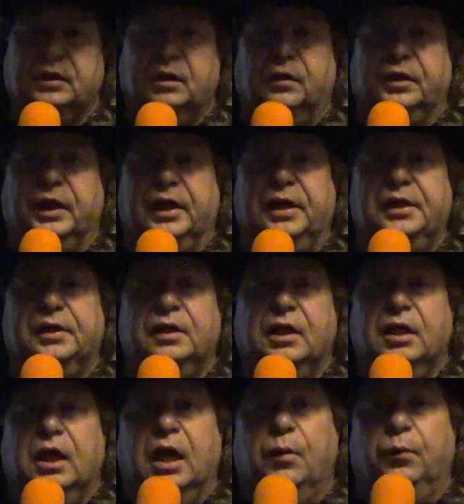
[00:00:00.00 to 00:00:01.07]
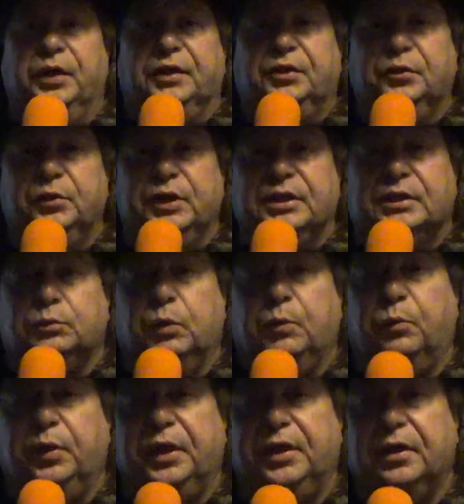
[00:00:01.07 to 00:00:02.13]
okay? And we do this when
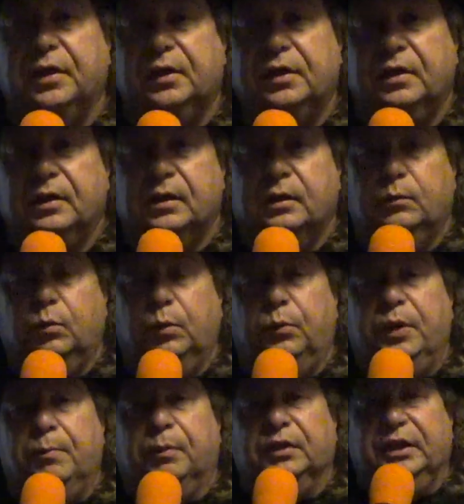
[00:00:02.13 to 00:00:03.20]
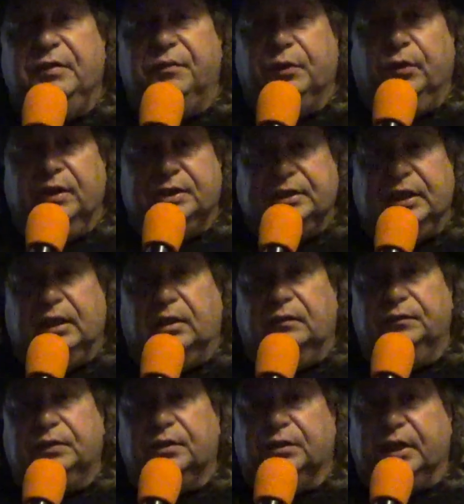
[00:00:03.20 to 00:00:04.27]
we when we believe in
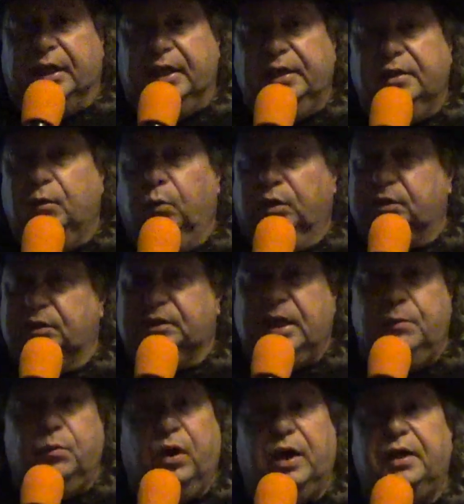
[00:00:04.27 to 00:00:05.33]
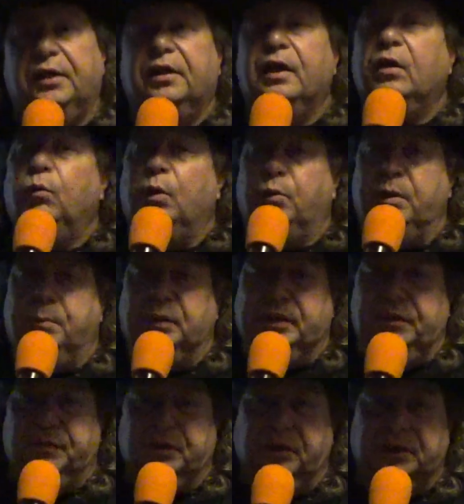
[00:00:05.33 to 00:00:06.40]
ourselves, okay? It works the same way when we
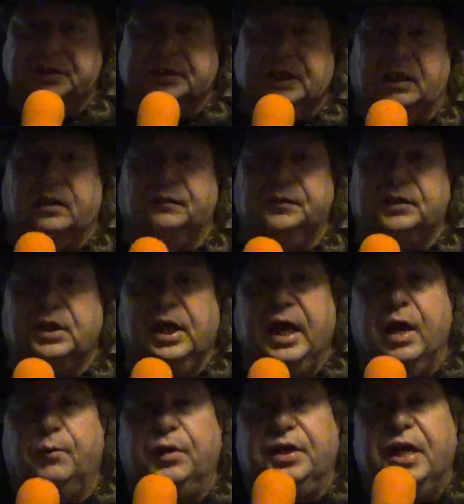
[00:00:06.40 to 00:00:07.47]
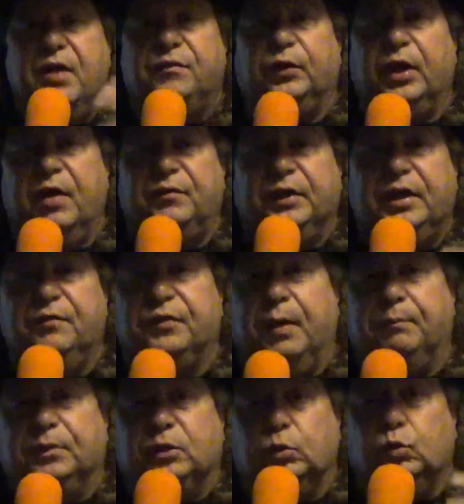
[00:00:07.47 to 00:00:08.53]
believe in ourselves, and we never ever give
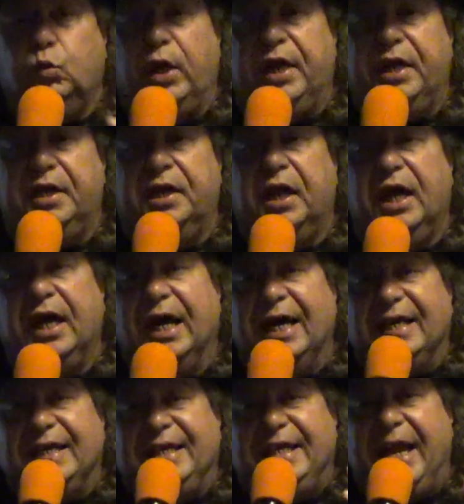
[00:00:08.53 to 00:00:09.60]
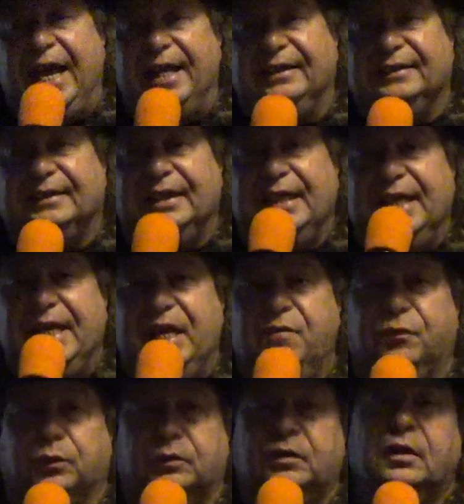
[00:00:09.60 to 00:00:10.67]
up to win against
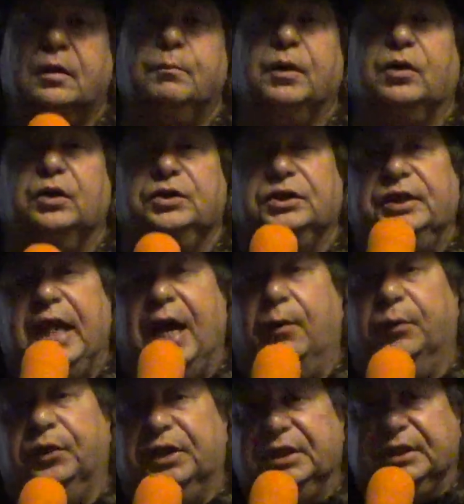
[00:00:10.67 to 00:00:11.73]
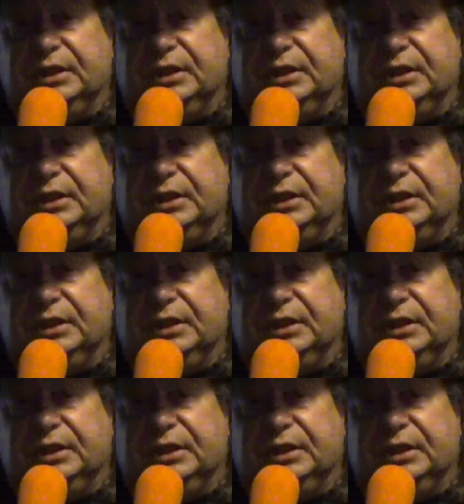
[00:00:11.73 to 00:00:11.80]
evil, because now we're in